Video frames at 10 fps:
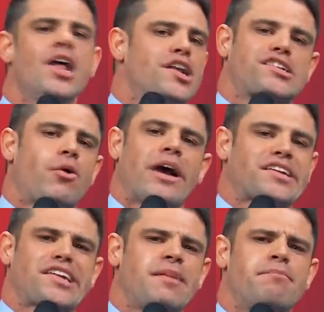So I
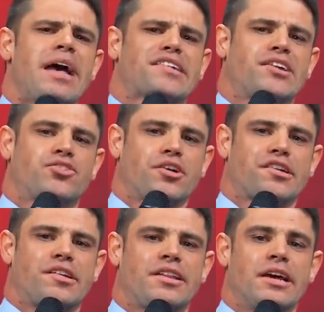sent messengers
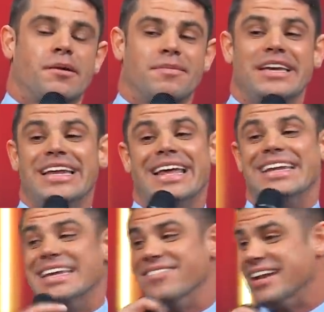to them. He
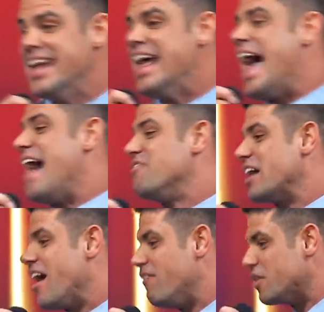didn't even have the
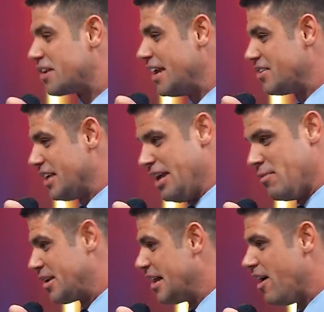conversation
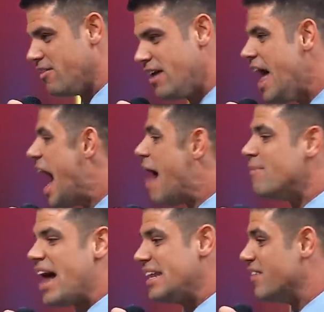himself. I'm
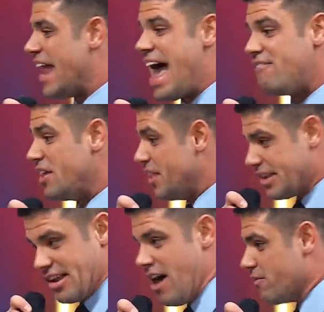not even having
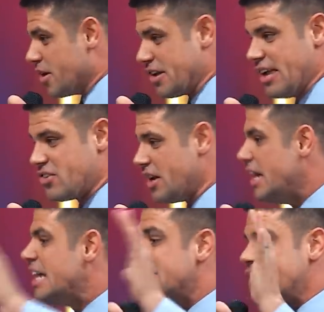this conversation.
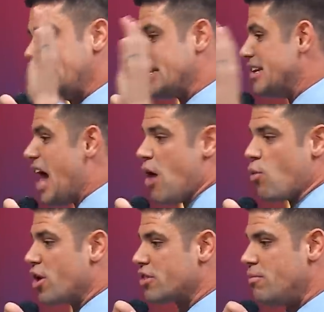This is not
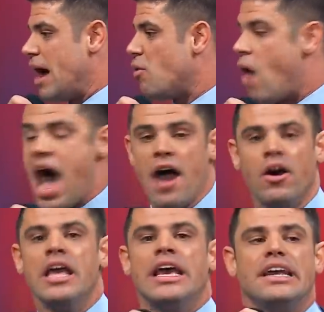worth my while.
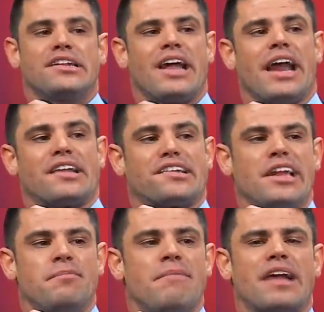He said, I
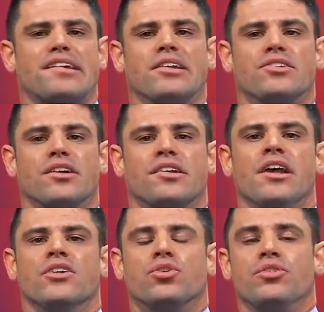sent messengers
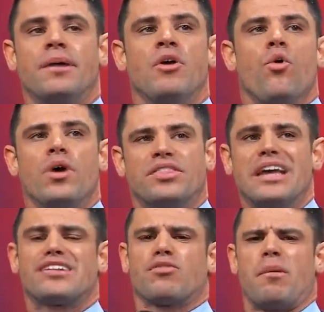to them with
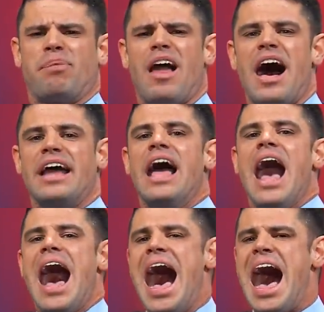this reply.
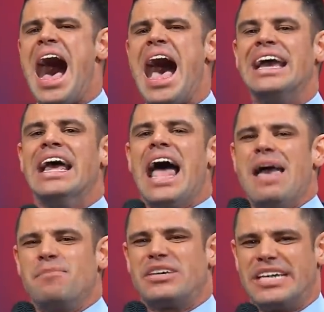I
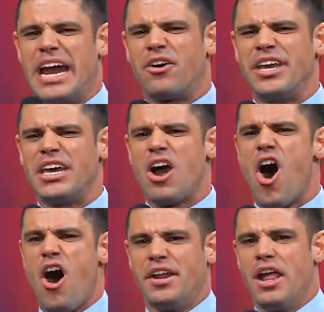am carrying
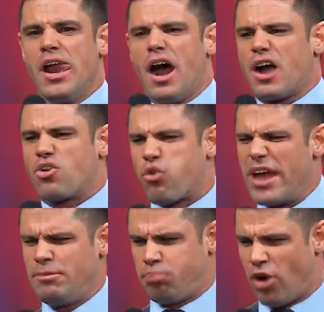on a
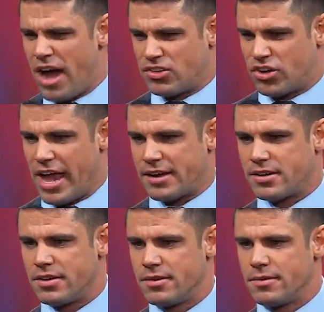great
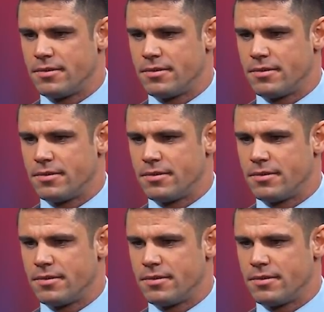project.